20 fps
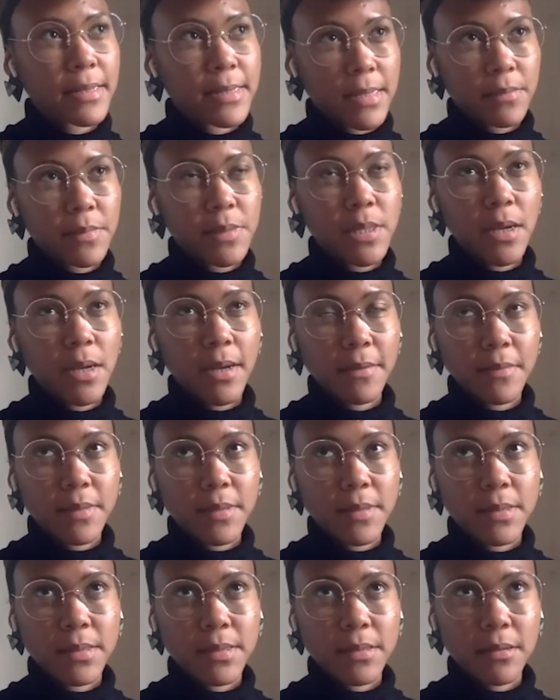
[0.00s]

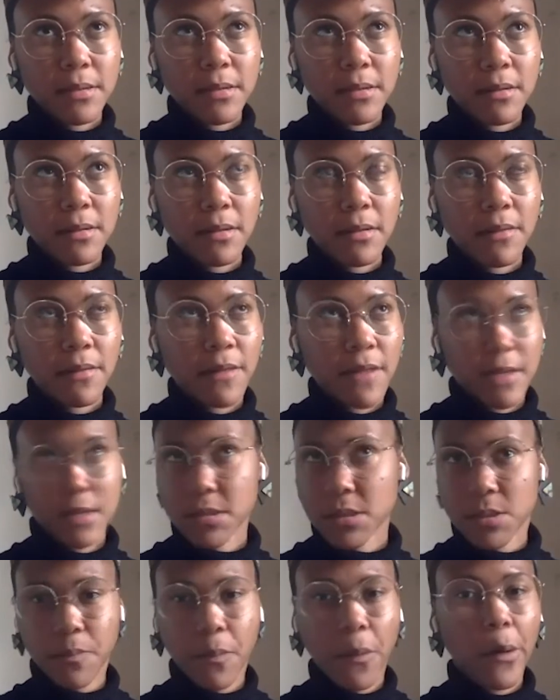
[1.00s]
Sometimes
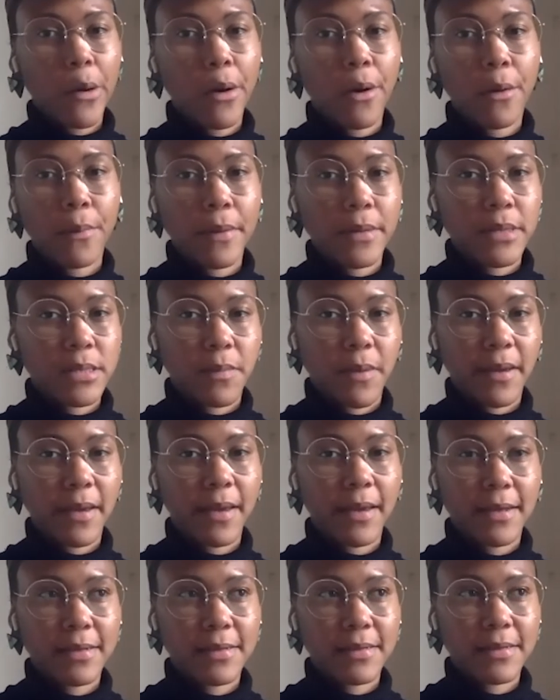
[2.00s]
things just pop into my
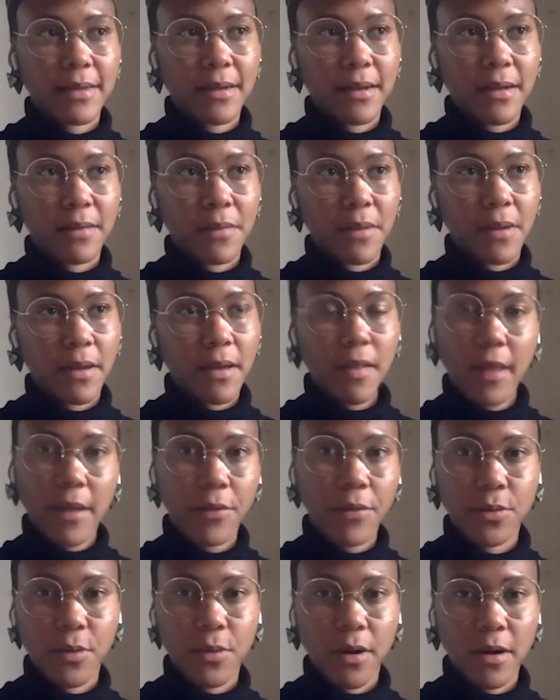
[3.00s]
head and I'm like, oh, that
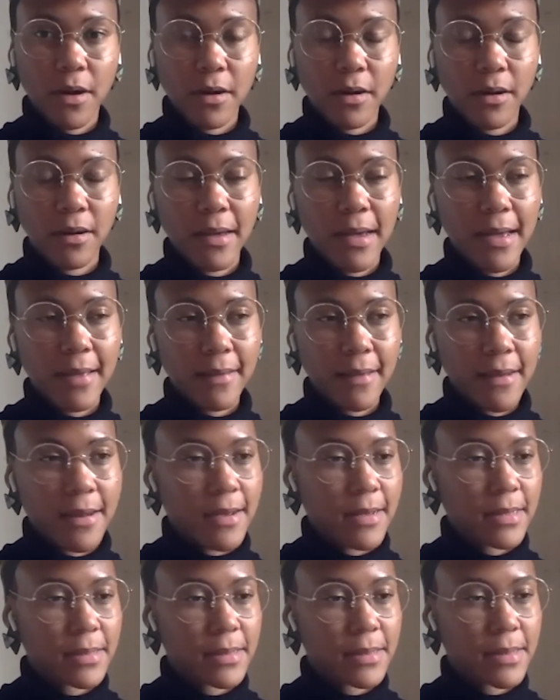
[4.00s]
would work. And then
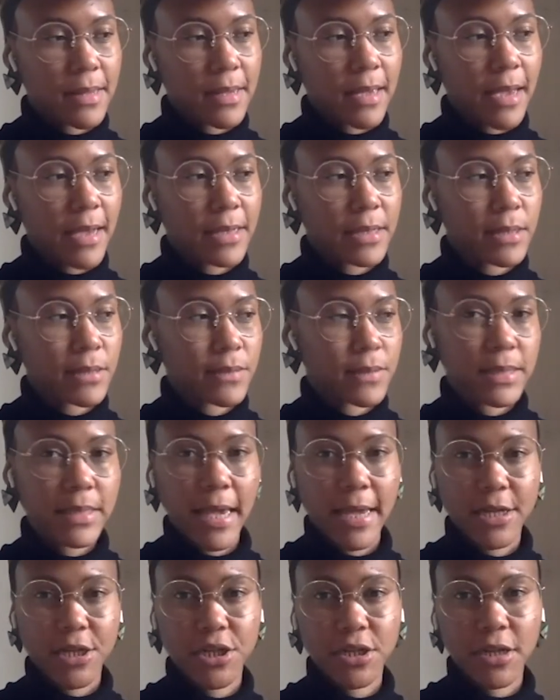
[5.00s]
it's a case of
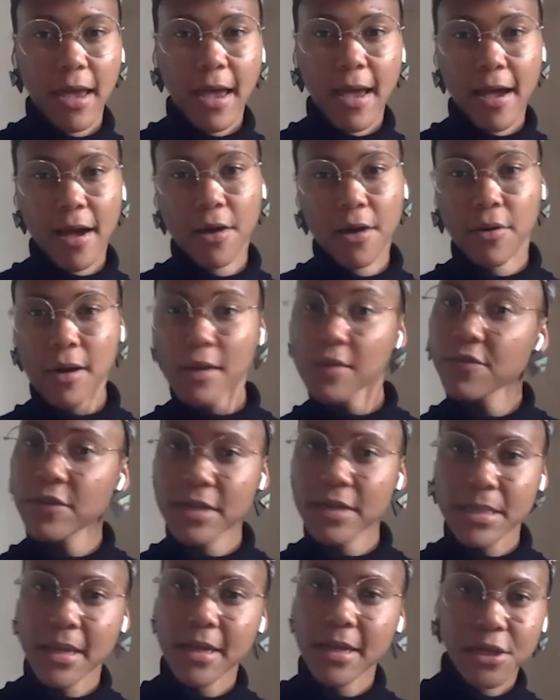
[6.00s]
sketching it out and
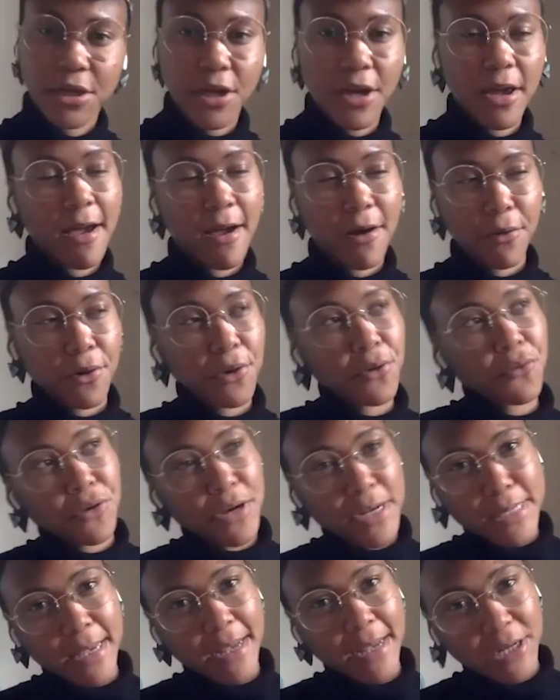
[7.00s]
re-sketching it out and
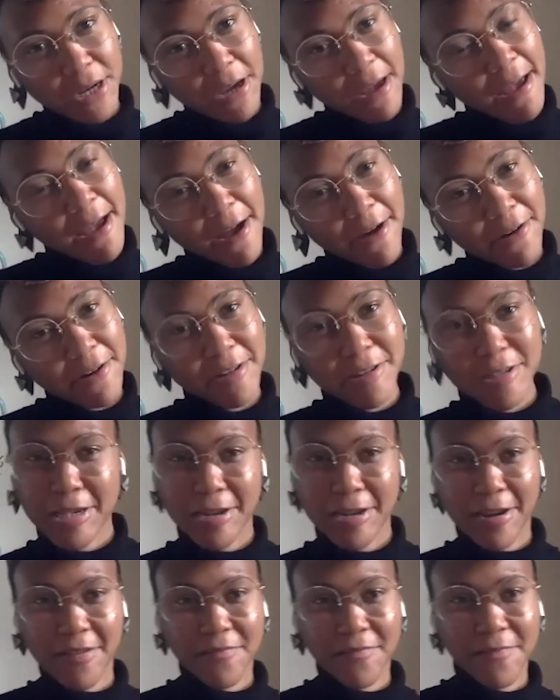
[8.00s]
re-sketching it out
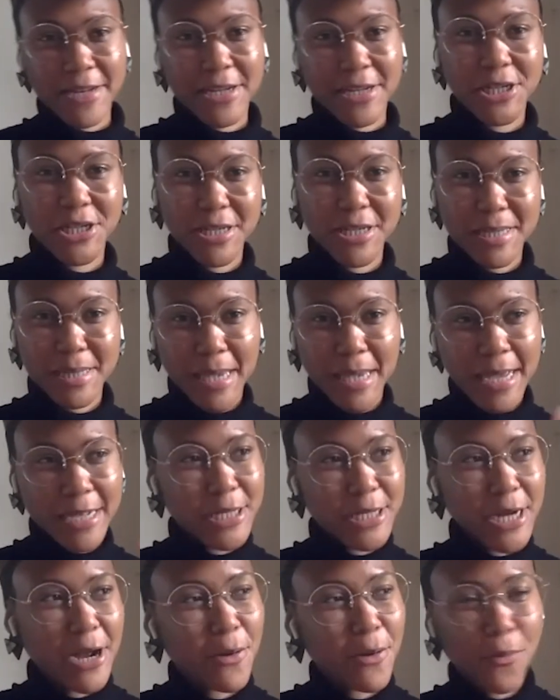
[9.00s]
until I've managed to
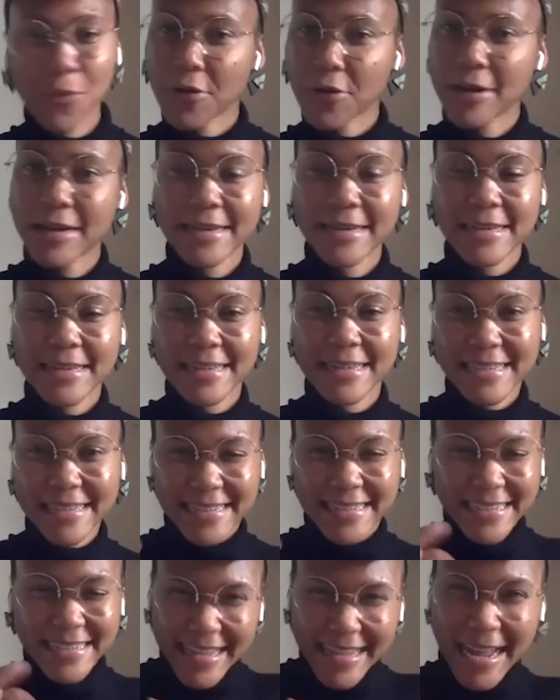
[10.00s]
sketch out what it
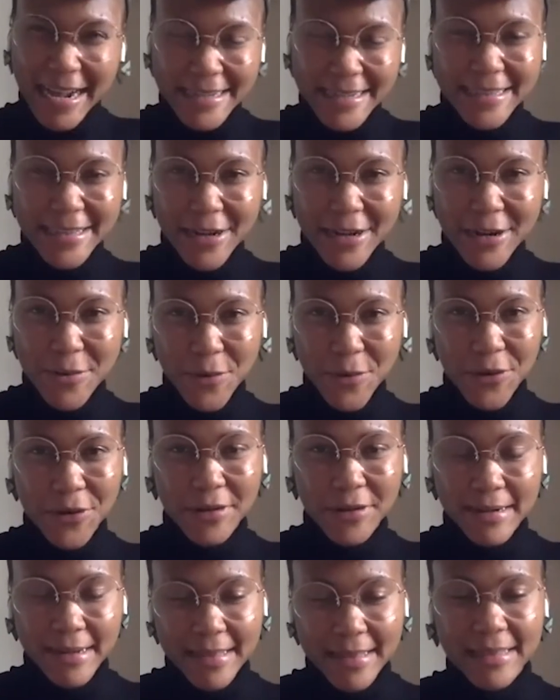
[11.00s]
is exactly that I
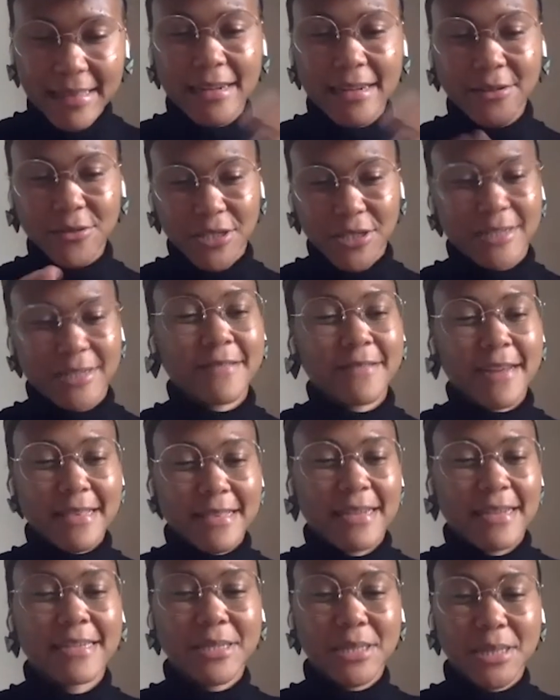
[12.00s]
want. And then I'll generate
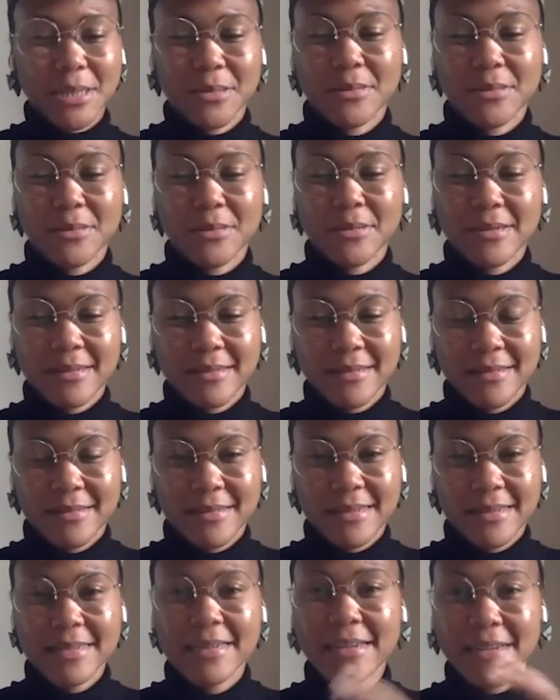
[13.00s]
that into a
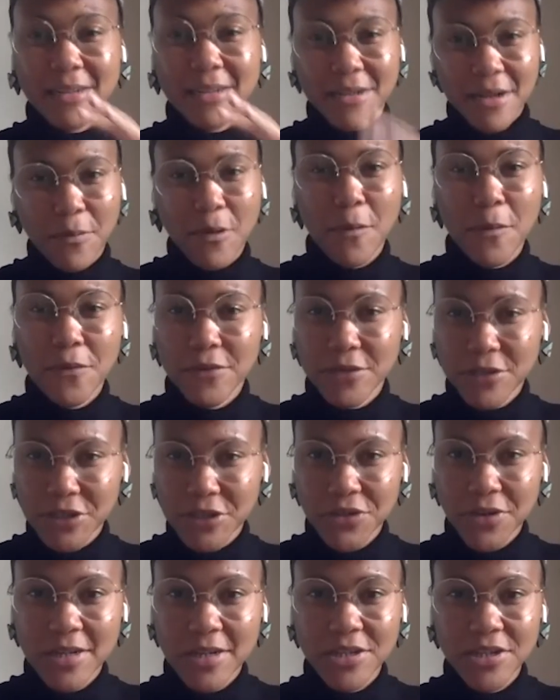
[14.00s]
proper
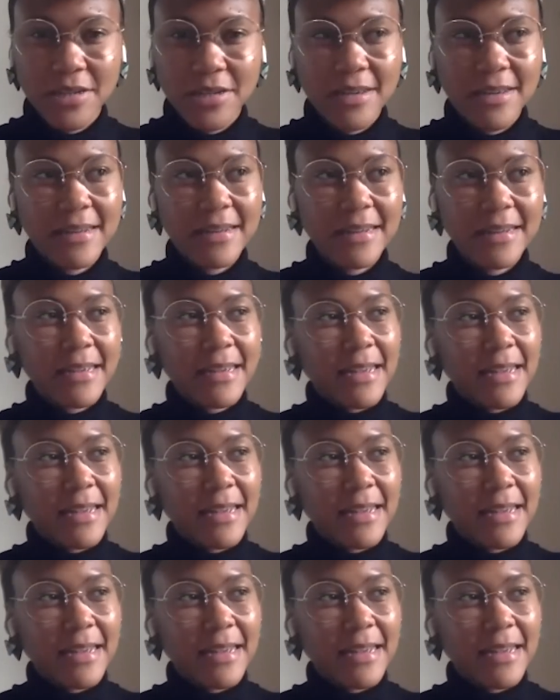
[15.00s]
illustration.